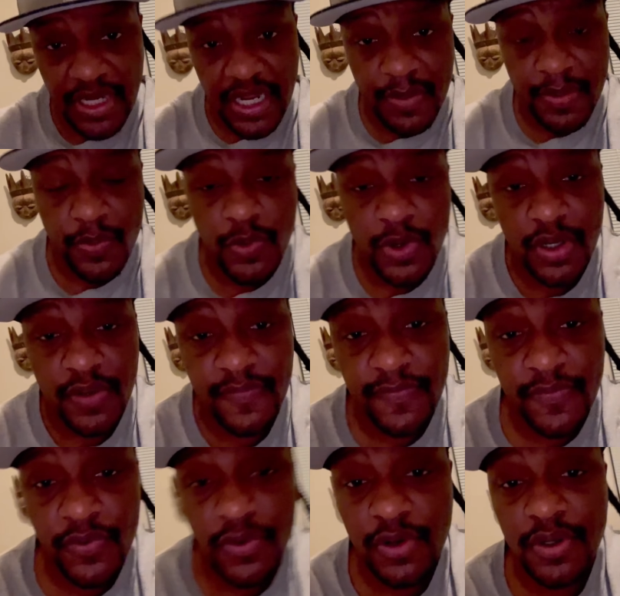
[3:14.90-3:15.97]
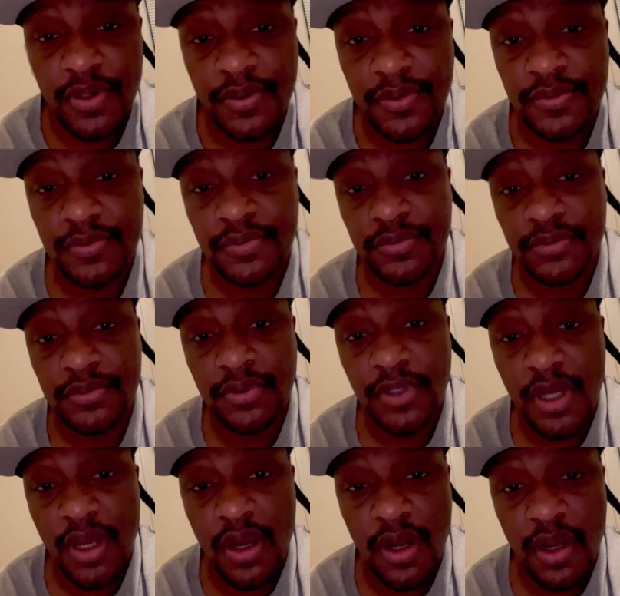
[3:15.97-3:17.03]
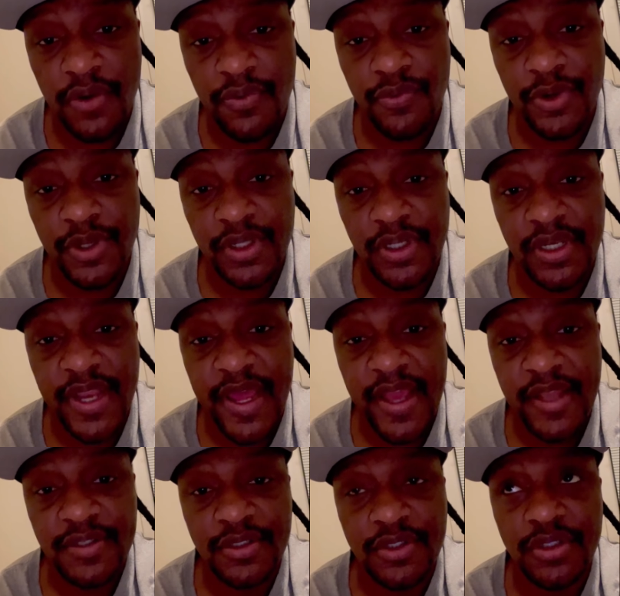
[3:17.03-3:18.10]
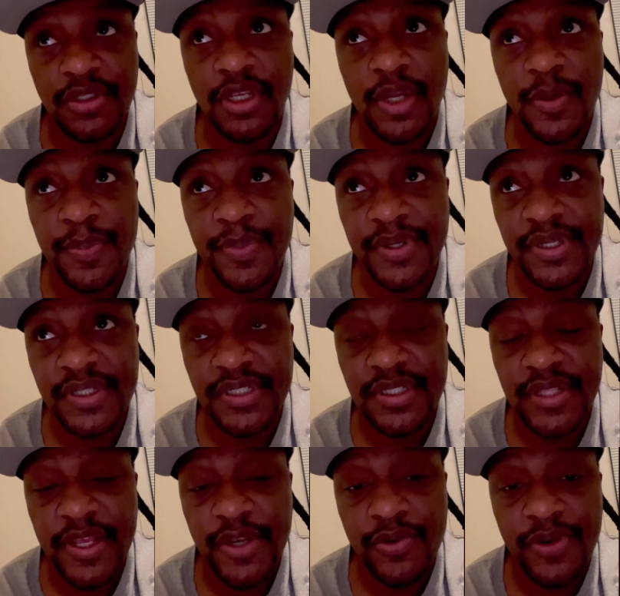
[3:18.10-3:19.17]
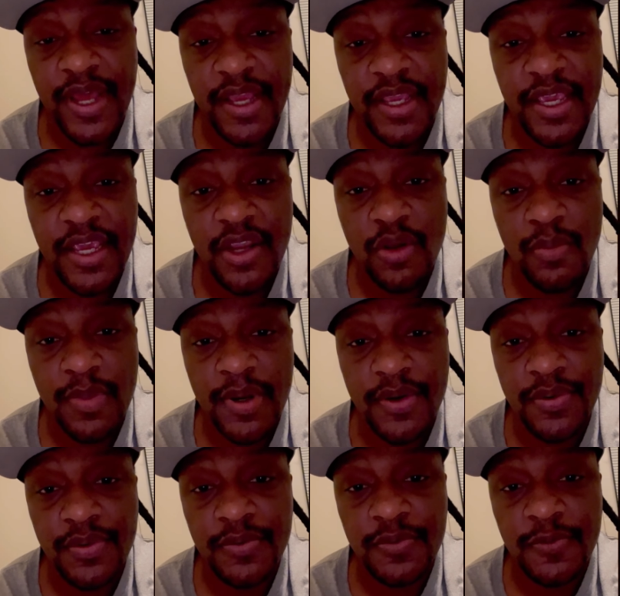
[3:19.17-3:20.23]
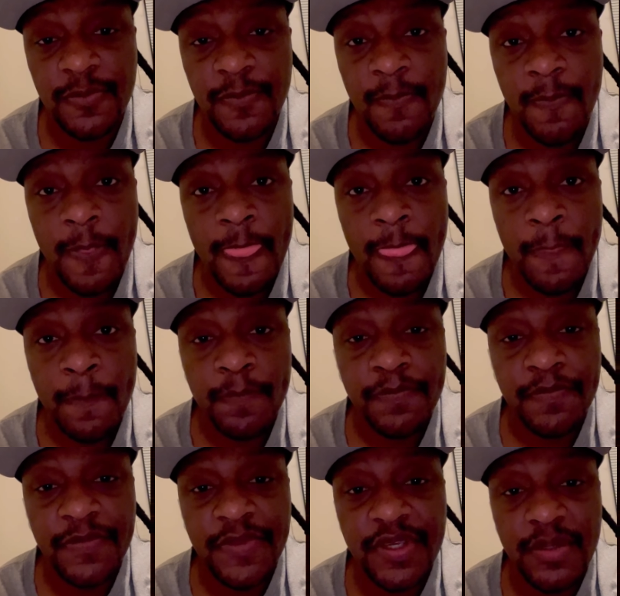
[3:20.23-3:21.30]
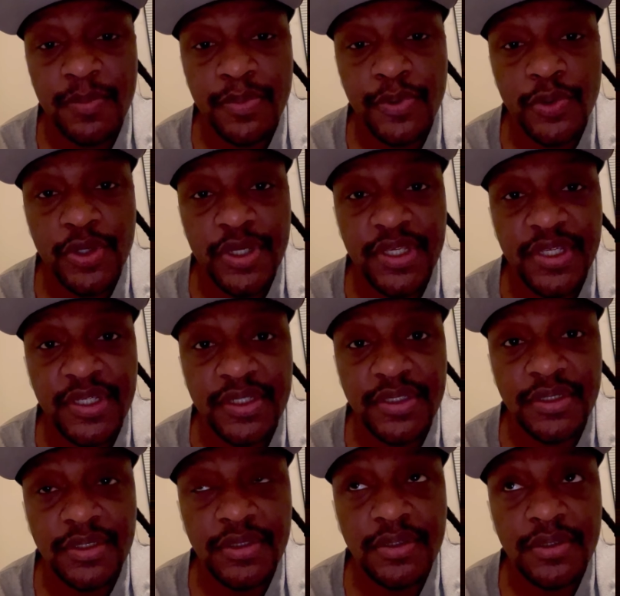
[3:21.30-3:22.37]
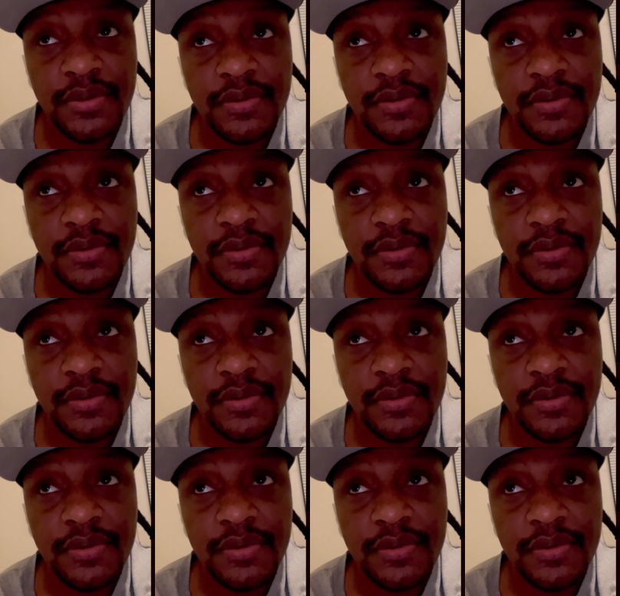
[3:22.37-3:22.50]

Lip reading: I've been working for are really not good companies, and they do not care about the employees.